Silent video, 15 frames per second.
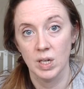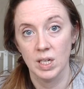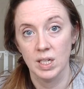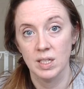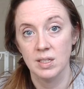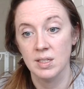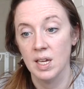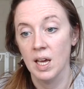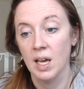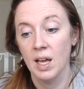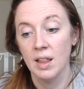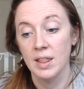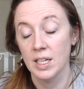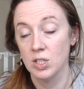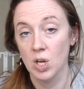it is.
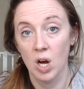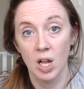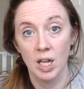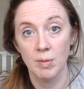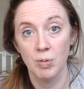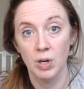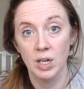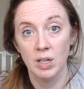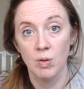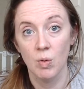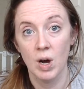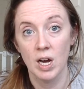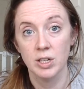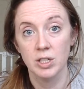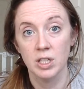That's all I put in the
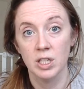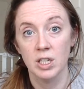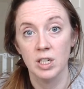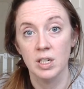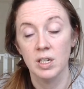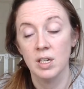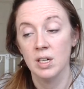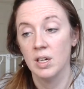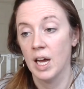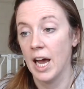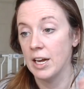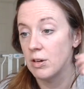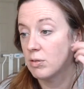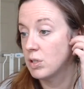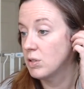washer. I
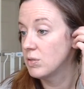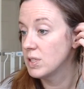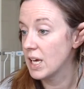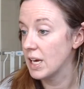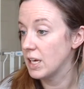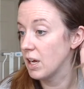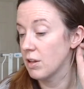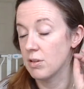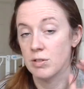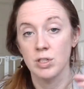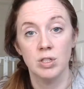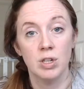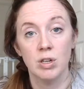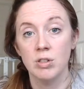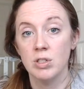don't use any other
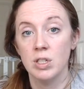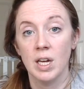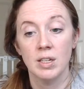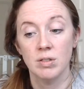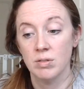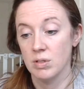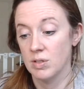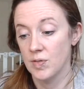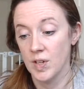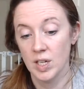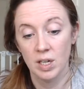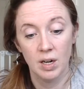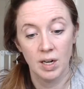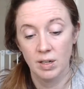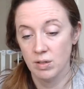detergent. I don't use
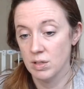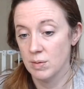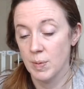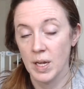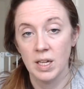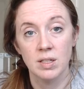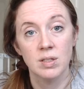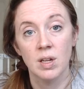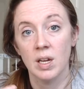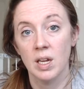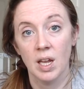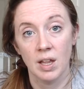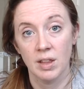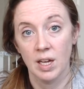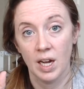vinegar. I don't use baking soda,
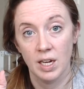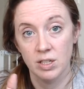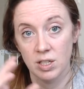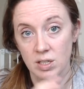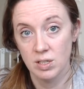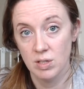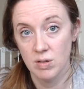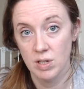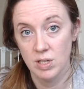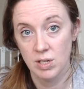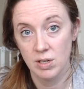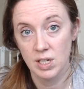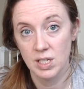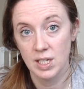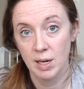nothing. I just do the
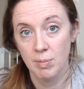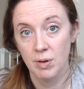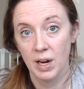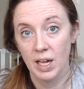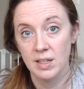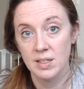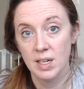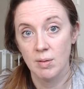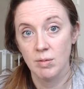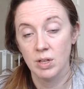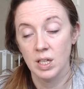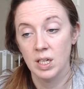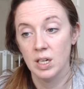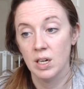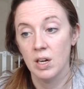dirty diaper enzyme
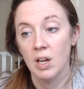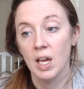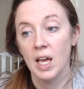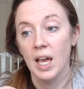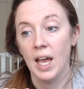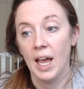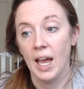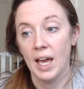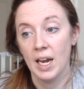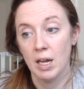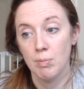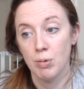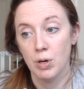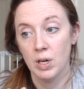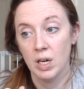cleaner, and I
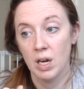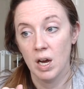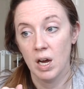put it